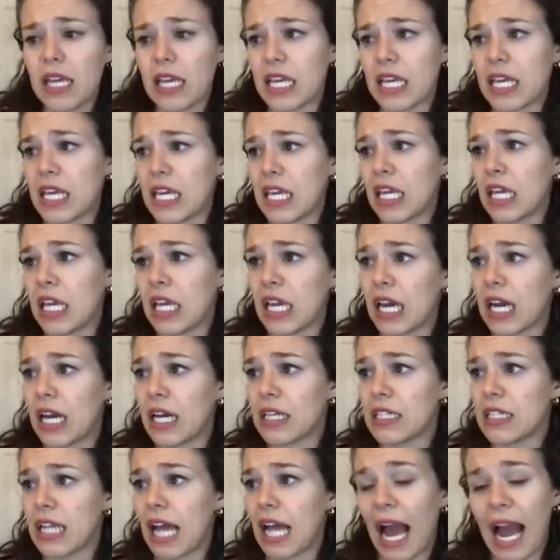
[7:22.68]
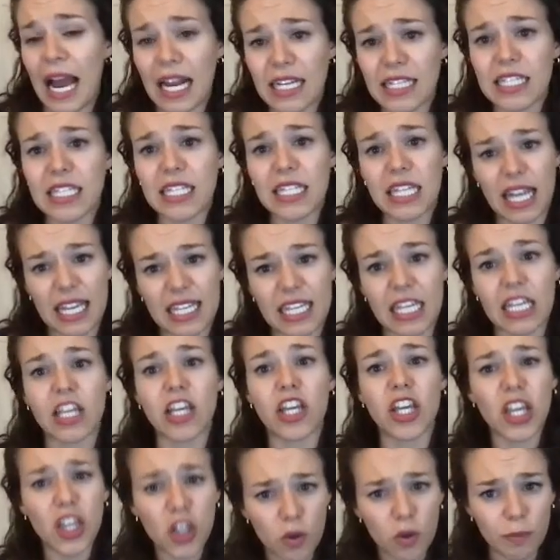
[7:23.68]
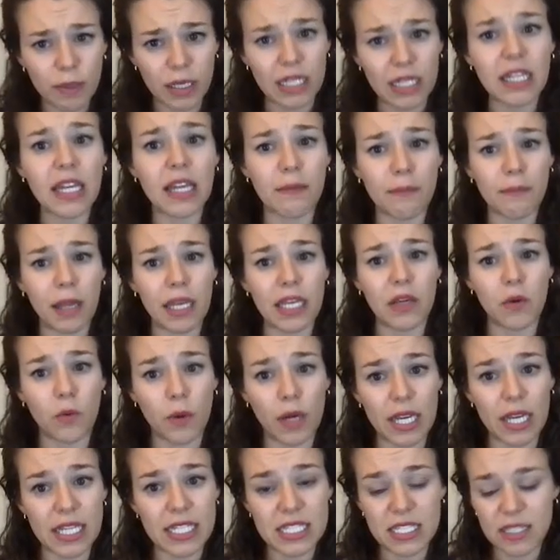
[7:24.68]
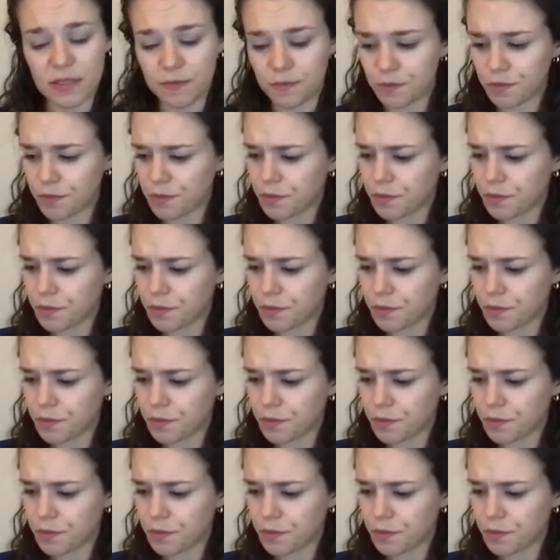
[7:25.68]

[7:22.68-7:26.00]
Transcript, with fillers: He acted like a human in many ways.